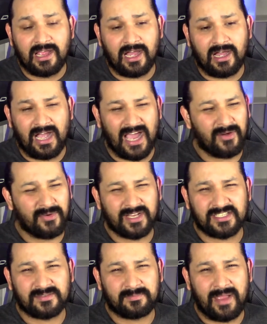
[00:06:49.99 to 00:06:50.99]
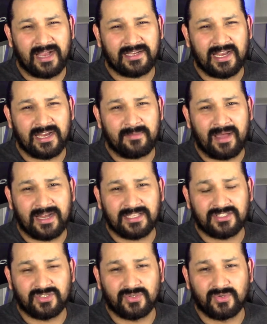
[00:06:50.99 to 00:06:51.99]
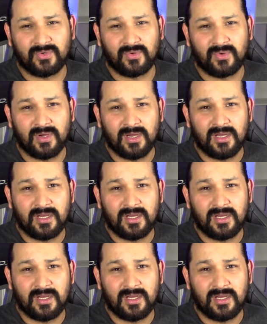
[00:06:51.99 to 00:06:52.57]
Uh, I don't expect anybody to